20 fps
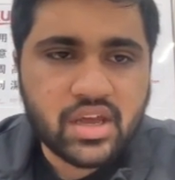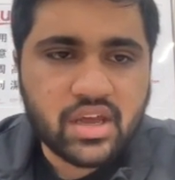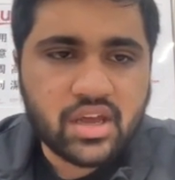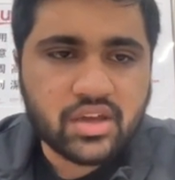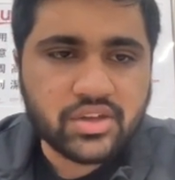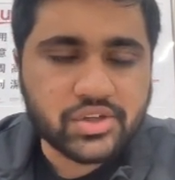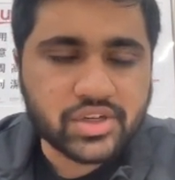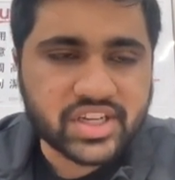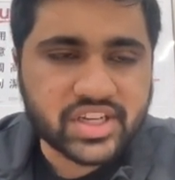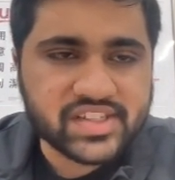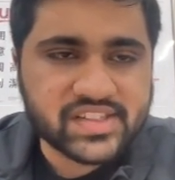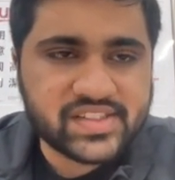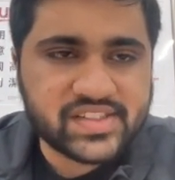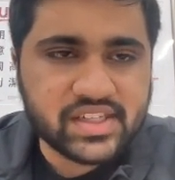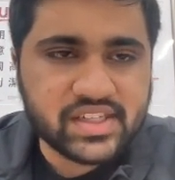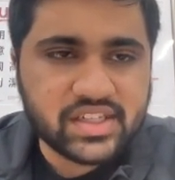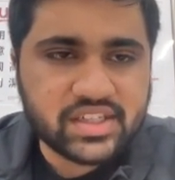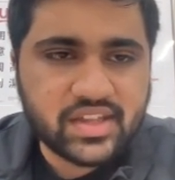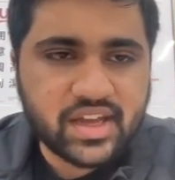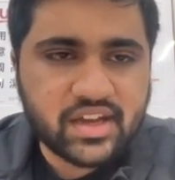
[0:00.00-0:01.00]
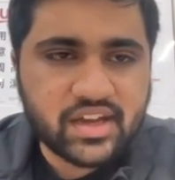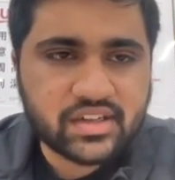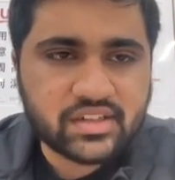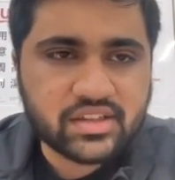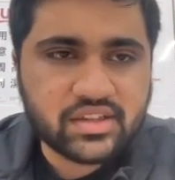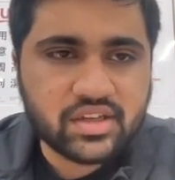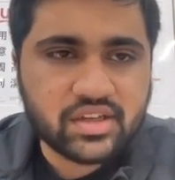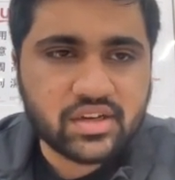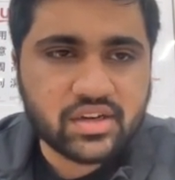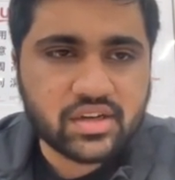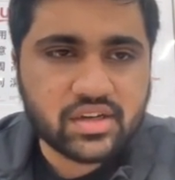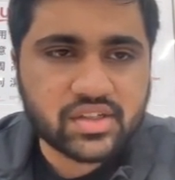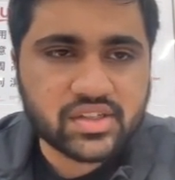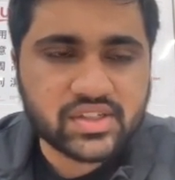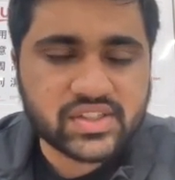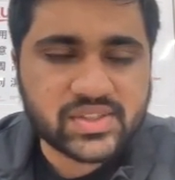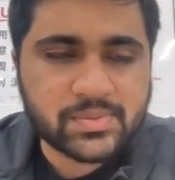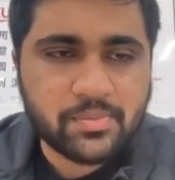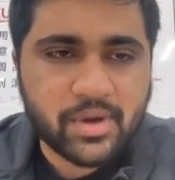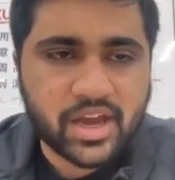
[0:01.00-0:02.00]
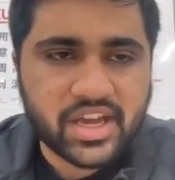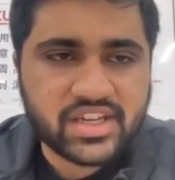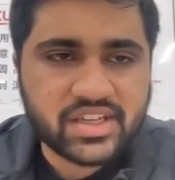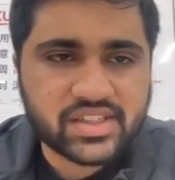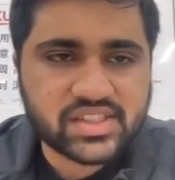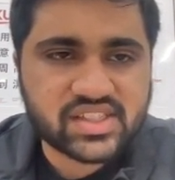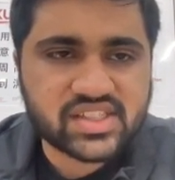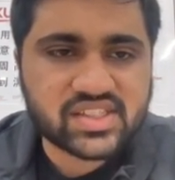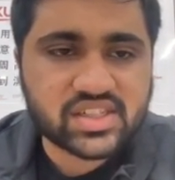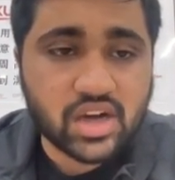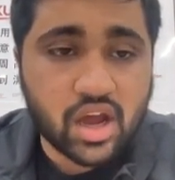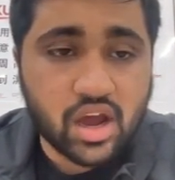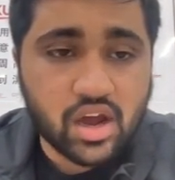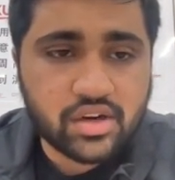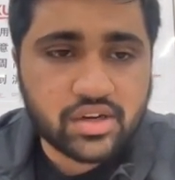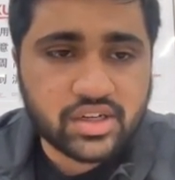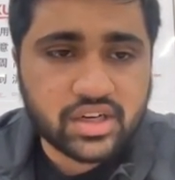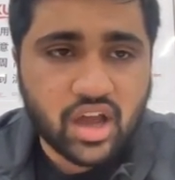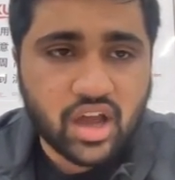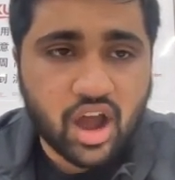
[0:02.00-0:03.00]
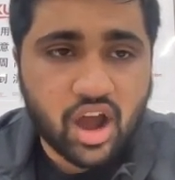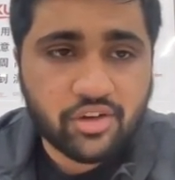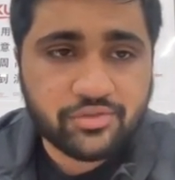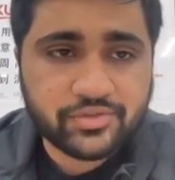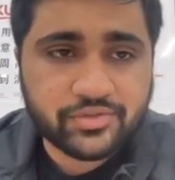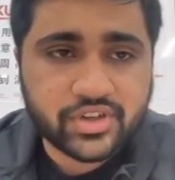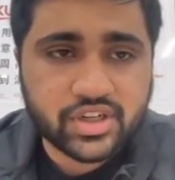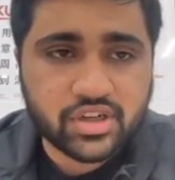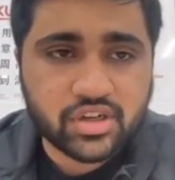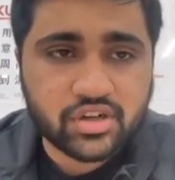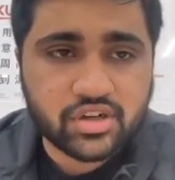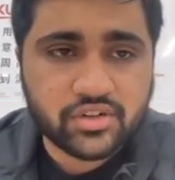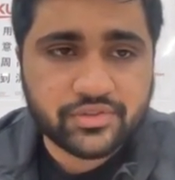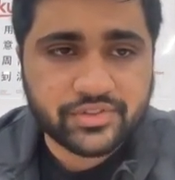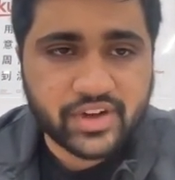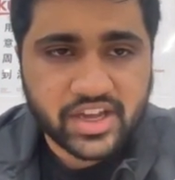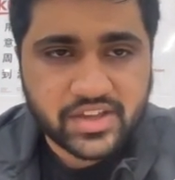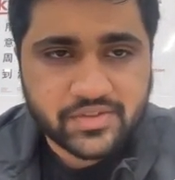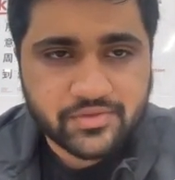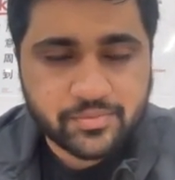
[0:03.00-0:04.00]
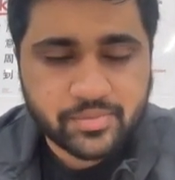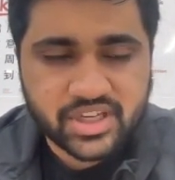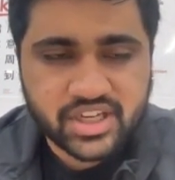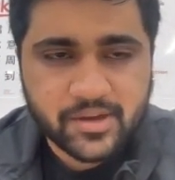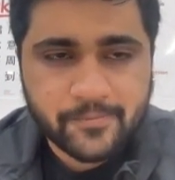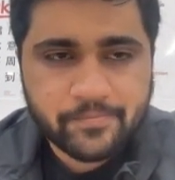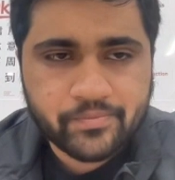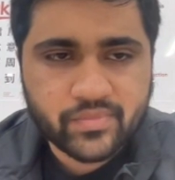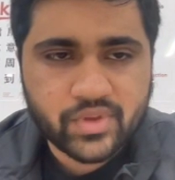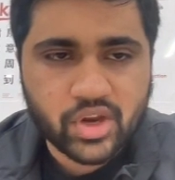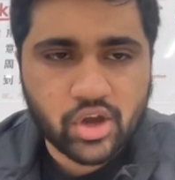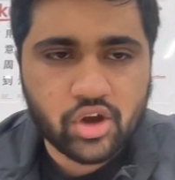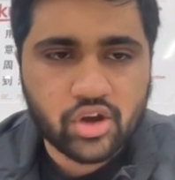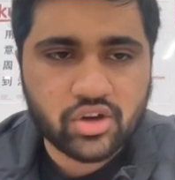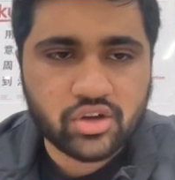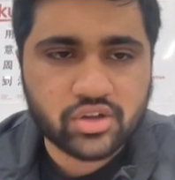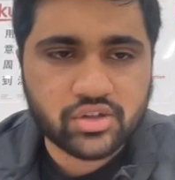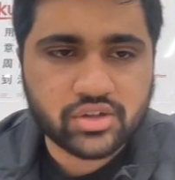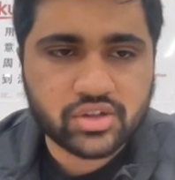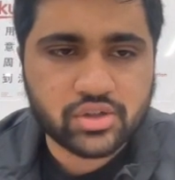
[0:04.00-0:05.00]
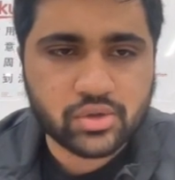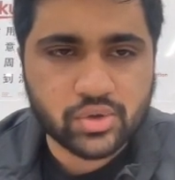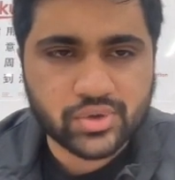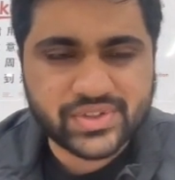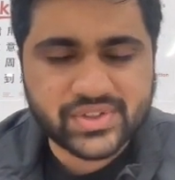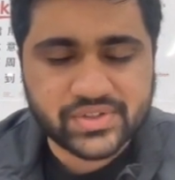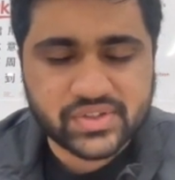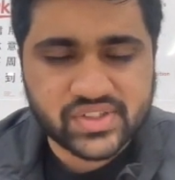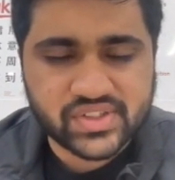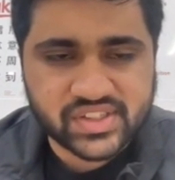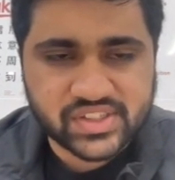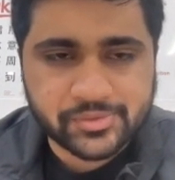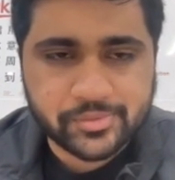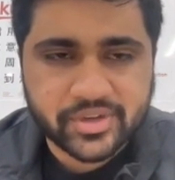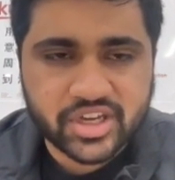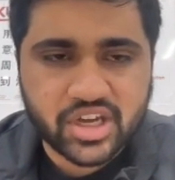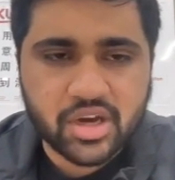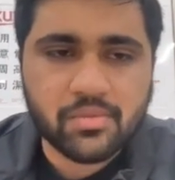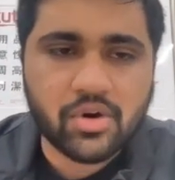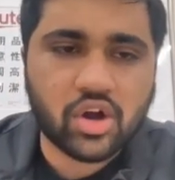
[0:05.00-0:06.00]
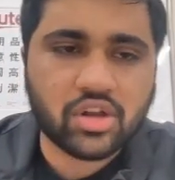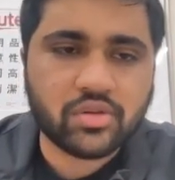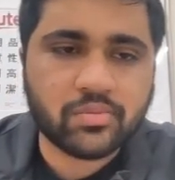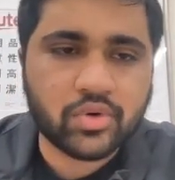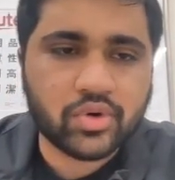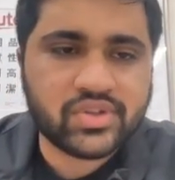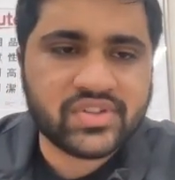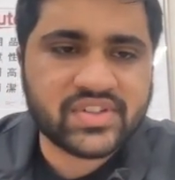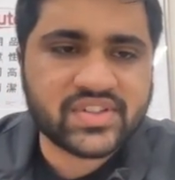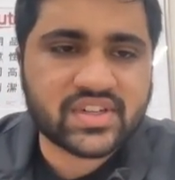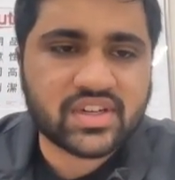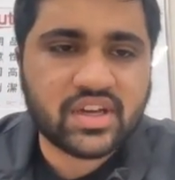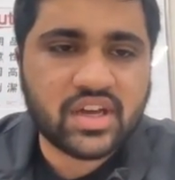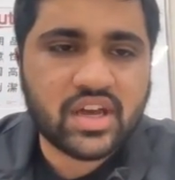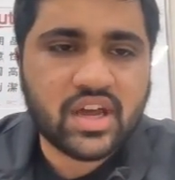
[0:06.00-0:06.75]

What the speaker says: You can see that the spikes start after 5 p.m. or close to 6 p.m. almost,